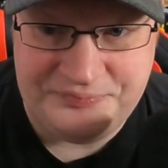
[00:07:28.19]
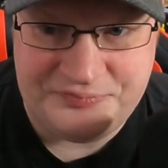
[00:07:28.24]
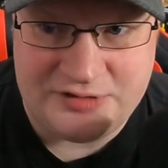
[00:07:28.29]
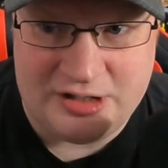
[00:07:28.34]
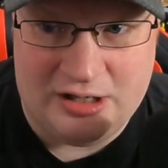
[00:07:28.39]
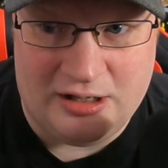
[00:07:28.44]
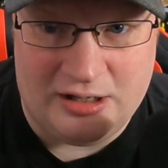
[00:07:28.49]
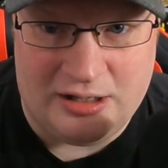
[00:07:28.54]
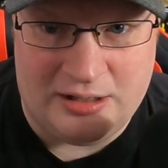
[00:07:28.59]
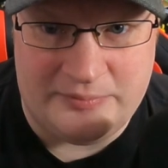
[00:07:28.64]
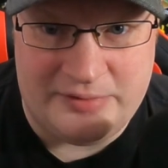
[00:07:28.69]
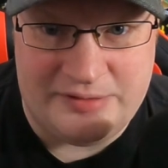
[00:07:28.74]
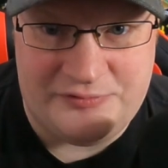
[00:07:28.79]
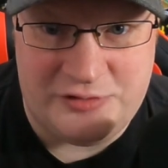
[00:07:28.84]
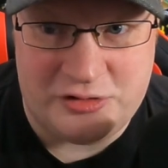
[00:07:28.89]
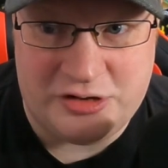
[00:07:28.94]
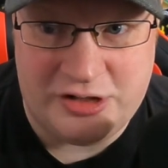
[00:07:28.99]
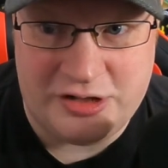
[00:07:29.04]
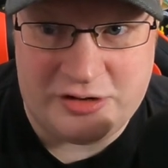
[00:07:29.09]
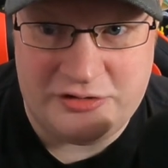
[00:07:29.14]
Um, if you
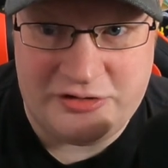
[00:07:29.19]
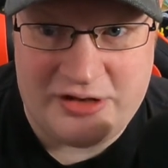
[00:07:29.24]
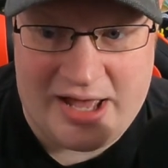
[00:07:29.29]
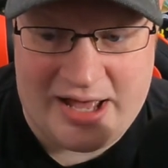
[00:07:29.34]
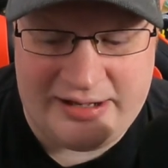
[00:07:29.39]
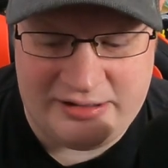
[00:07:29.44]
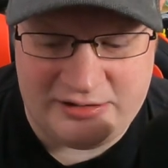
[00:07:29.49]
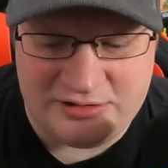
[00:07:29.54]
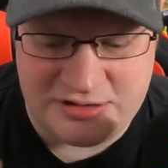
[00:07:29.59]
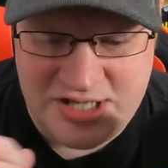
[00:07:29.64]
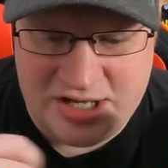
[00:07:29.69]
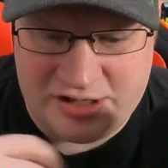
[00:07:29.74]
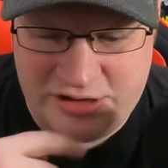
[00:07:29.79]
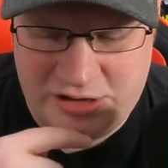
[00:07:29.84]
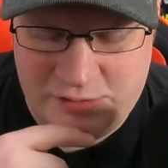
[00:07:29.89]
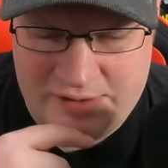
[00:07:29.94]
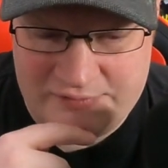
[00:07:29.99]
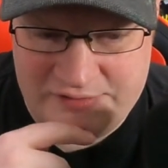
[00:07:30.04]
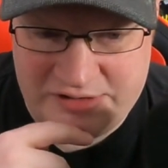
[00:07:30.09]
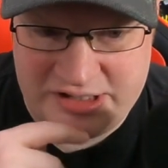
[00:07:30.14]
click on that, it'll tell you
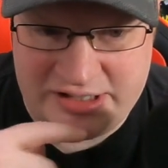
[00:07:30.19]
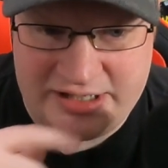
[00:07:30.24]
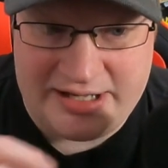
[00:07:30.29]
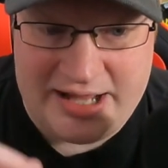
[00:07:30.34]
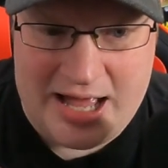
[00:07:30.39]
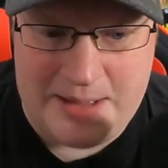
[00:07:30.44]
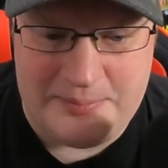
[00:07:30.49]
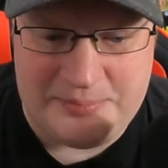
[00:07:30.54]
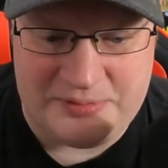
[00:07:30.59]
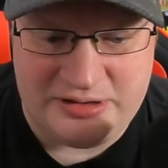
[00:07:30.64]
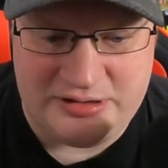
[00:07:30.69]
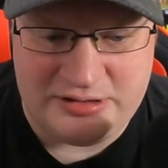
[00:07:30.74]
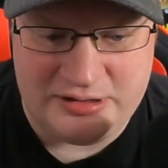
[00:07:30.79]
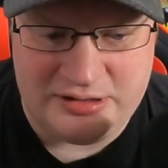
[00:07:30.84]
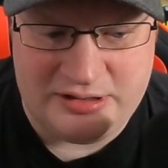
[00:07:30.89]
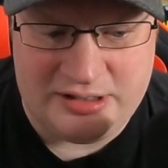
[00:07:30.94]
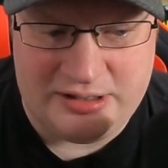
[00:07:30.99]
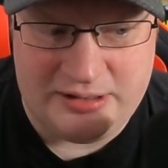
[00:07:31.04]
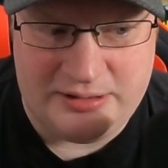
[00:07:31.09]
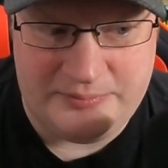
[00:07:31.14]
everything that happened
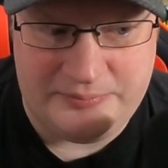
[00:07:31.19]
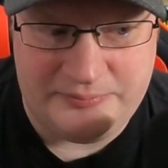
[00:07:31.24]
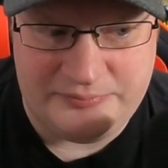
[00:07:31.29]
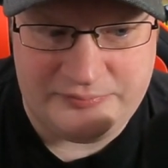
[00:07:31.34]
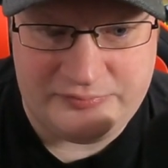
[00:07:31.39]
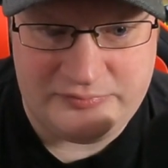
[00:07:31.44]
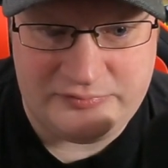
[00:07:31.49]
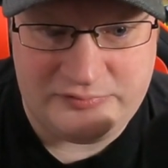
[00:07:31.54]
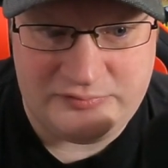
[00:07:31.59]
um,